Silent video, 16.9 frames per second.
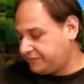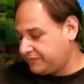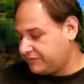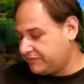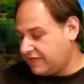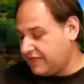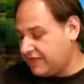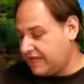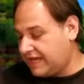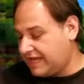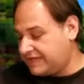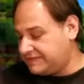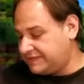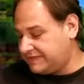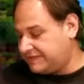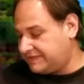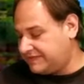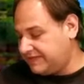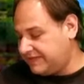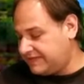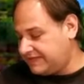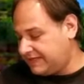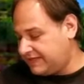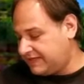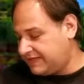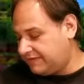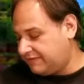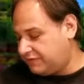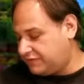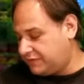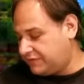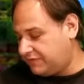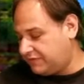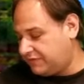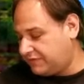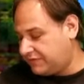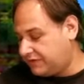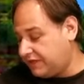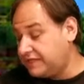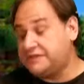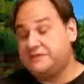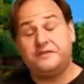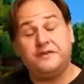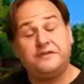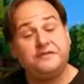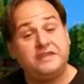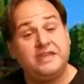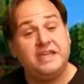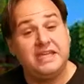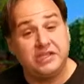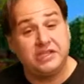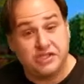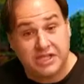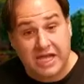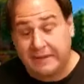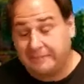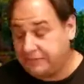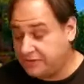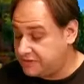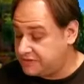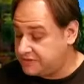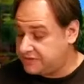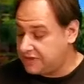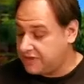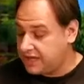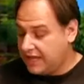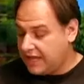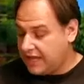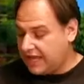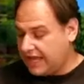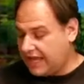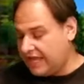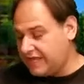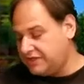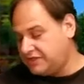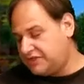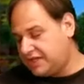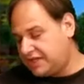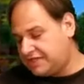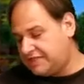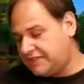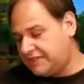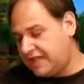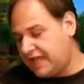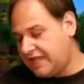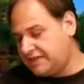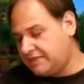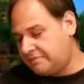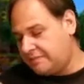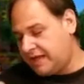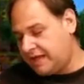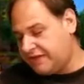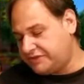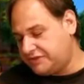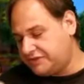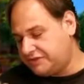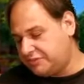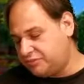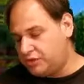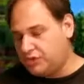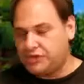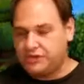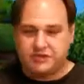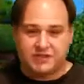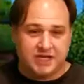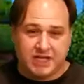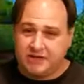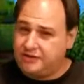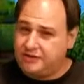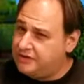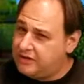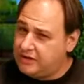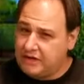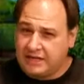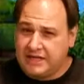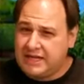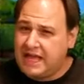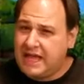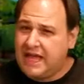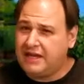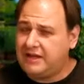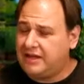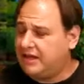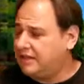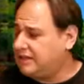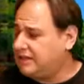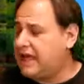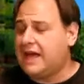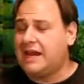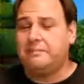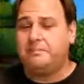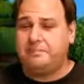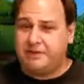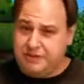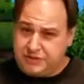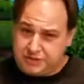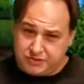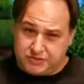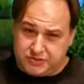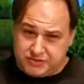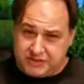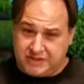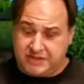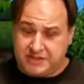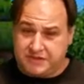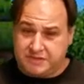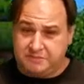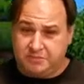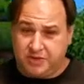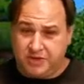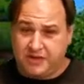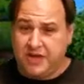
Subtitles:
It has, let's see, 10, 11, 12, 13. It has 15 chapters. And just like the mouse and the motorcycle, there are not a lot of pictures in this book.